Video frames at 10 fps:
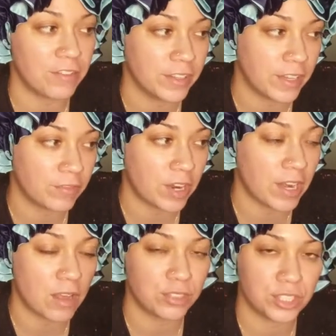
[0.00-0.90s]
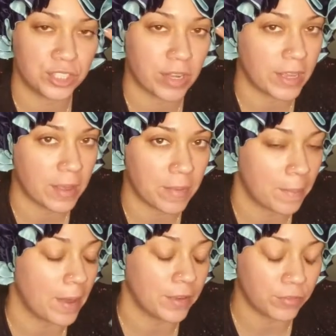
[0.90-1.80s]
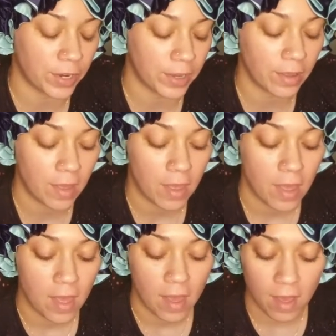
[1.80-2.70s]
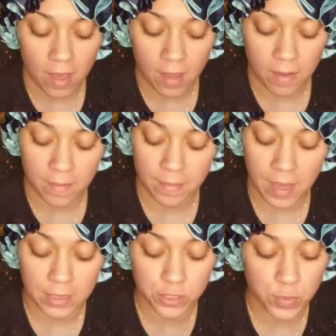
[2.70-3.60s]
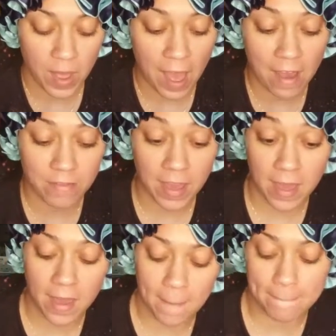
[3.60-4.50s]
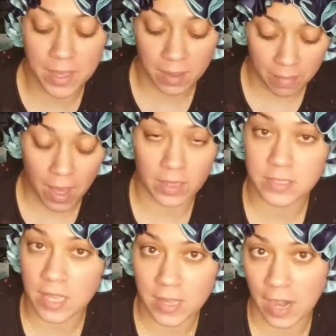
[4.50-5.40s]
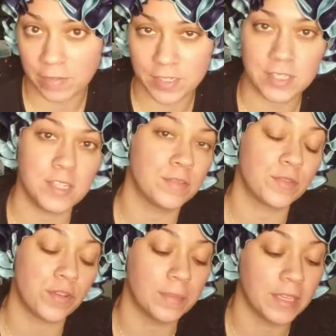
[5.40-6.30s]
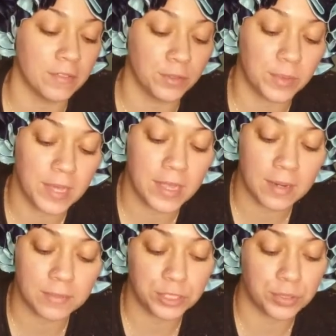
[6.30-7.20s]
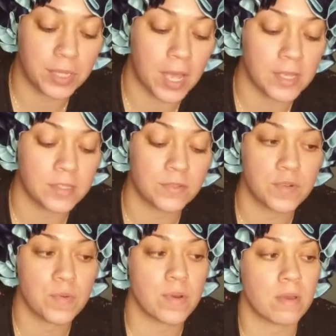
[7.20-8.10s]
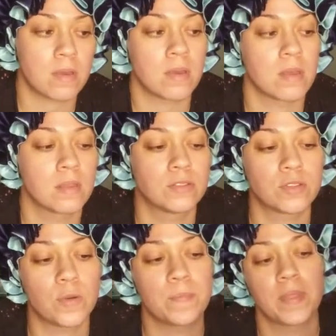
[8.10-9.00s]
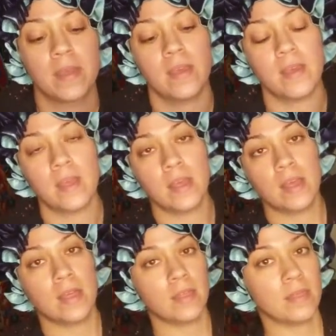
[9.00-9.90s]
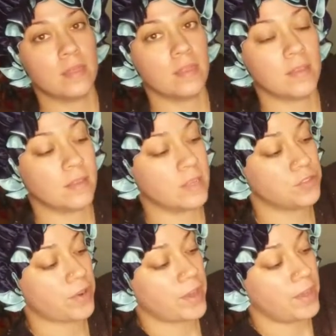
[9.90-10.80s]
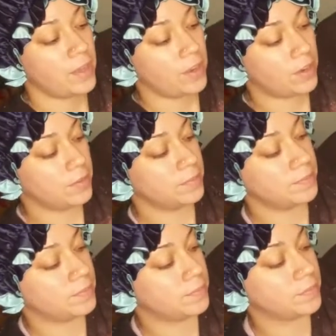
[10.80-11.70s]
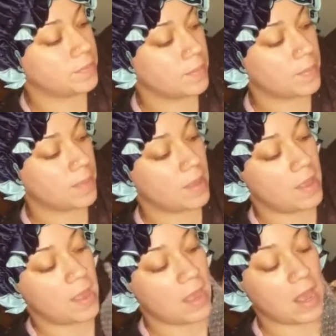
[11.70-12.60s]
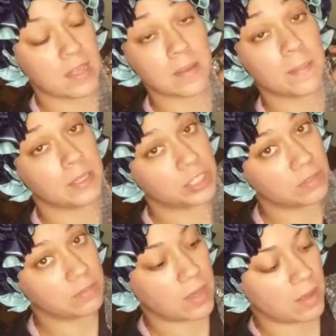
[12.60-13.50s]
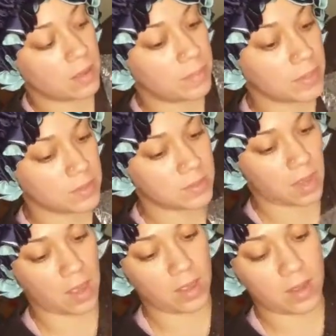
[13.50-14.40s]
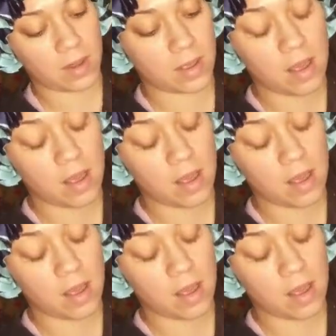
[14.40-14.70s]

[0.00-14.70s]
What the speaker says: everything right now, just trying to get my mind right. I do have a big box that I received from a giveaway. Let me show you guys real quick. So this right here, and it has a bunch of makeup inside.